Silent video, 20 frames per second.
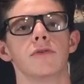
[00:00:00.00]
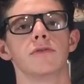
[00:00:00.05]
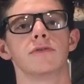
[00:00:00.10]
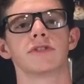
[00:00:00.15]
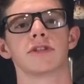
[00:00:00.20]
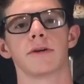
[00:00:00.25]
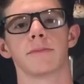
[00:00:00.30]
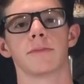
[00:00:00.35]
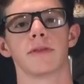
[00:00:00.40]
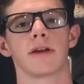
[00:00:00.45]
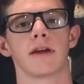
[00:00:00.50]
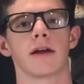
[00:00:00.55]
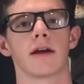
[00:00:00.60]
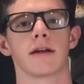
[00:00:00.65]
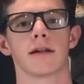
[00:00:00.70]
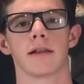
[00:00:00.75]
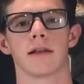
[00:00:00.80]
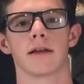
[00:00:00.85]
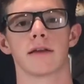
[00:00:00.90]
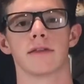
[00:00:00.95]
something kind
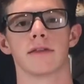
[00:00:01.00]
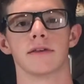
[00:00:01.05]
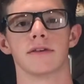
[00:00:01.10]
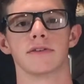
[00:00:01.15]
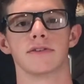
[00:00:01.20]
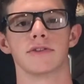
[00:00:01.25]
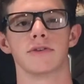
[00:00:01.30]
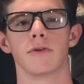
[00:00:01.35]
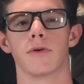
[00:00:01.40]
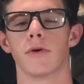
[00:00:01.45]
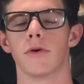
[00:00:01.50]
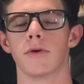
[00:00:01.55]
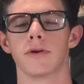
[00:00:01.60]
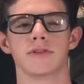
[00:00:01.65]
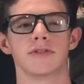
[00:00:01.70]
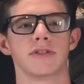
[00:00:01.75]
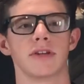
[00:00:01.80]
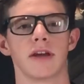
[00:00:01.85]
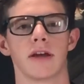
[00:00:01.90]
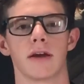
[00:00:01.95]
of like this, you'll
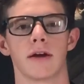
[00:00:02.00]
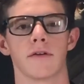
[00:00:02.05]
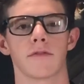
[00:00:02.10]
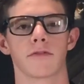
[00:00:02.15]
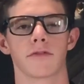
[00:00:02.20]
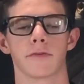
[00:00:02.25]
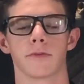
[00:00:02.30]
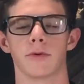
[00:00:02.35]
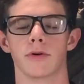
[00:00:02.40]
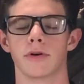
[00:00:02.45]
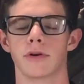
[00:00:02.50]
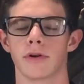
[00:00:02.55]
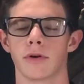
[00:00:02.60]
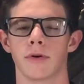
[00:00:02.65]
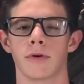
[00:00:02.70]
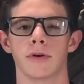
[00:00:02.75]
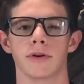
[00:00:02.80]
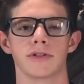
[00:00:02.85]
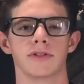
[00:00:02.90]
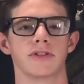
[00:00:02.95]
always stay comfortable and
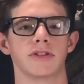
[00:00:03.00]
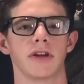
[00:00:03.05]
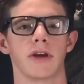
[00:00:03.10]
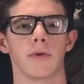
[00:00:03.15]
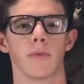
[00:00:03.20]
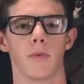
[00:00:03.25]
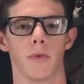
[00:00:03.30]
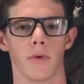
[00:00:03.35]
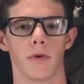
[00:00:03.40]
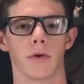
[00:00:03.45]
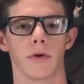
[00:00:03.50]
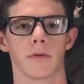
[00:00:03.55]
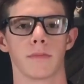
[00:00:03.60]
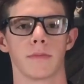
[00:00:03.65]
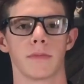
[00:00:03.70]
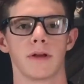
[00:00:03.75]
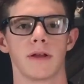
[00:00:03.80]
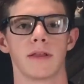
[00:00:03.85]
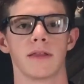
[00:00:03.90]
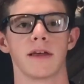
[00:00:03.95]
always stay
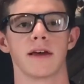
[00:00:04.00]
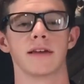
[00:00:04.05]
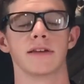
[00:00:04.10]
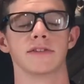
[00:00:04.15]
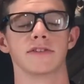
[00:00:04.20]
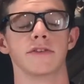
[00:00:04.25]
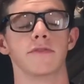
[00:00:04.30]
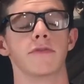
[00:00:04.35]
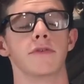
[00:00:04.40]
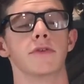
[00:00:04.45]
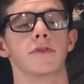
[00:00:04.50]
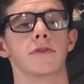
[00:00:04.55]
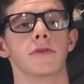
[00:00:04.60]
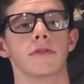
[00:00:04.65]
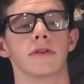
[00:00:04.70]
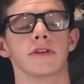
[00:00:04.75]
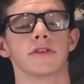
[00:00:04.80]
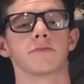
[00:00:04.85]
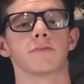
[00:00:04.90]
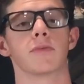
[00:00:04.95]
warm. That is if you
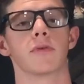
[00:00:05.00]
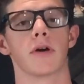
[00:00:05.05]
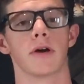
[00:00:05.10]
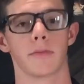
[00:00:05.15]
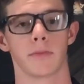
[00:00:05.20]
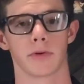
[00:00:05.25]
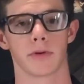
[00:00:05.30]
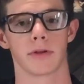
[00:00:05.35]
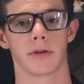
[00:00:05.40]
do this properly.